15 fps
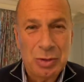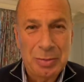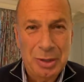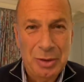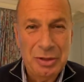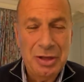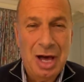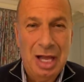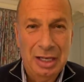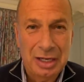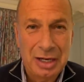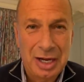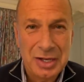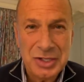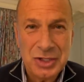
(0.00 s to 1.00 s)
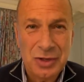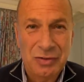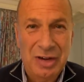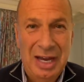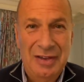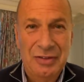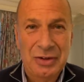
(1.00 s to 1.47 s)
were both Holocaust
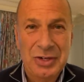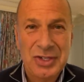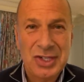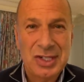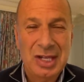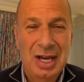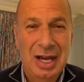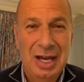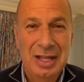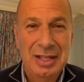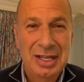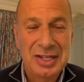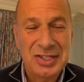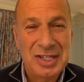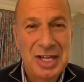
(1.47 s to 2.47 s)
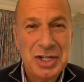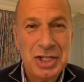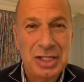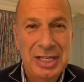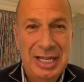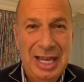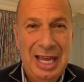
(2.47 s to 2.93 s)
survivors. Uh, they
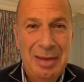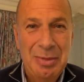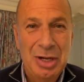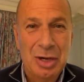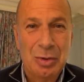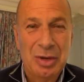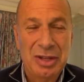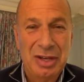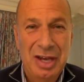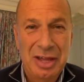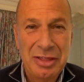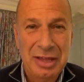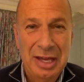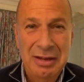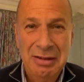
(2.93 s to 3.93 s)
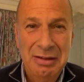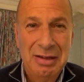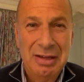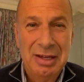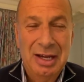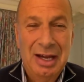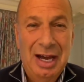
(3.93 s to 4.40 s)
essentially came here with nothing.
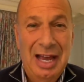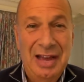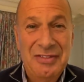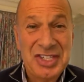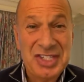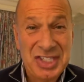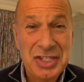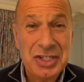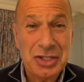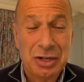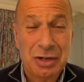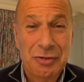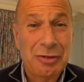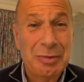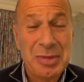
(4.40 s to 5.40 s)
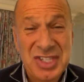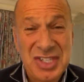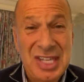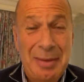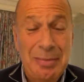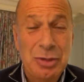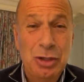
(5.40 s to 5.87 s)
I have a sister from the
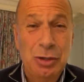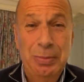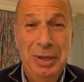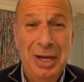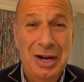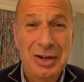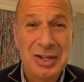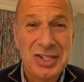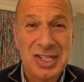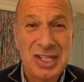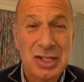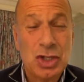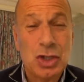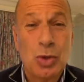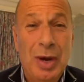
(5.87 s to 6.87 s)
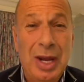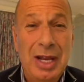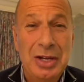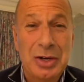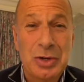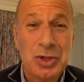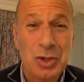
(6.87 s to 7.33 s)
same two parents that's
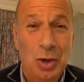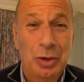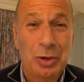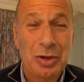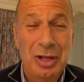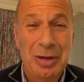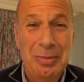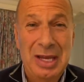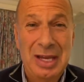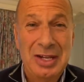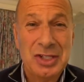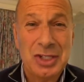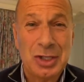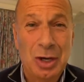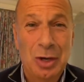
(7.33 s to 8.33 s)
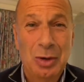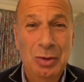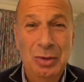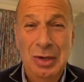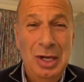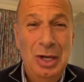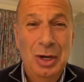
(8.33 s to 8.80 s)
20 years older than me.
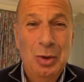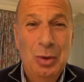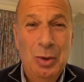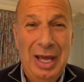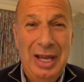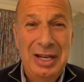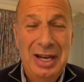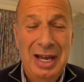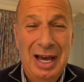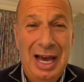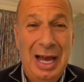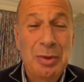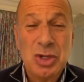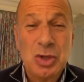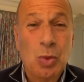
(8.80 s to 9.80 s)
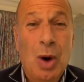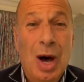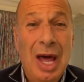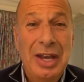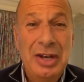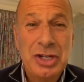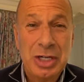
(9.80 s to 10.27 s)
So when uh, I was
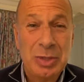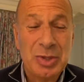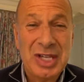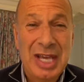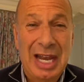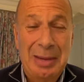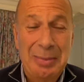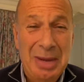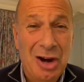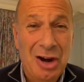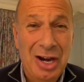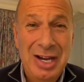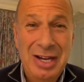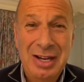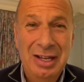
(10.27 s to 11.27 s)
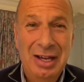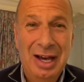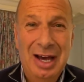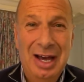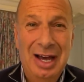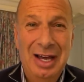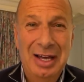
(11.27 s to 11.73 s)
one, she was getting married.
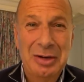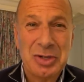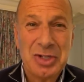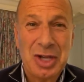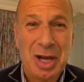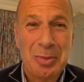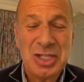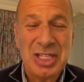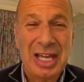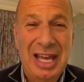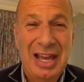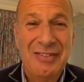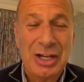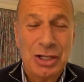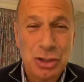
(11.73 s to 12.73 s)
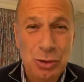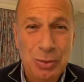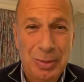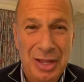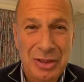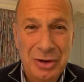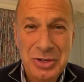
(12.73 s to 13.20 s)
Uh, it was almost like having two
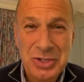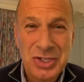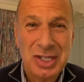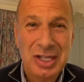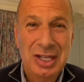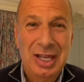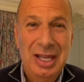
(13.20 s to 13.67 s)
mothers.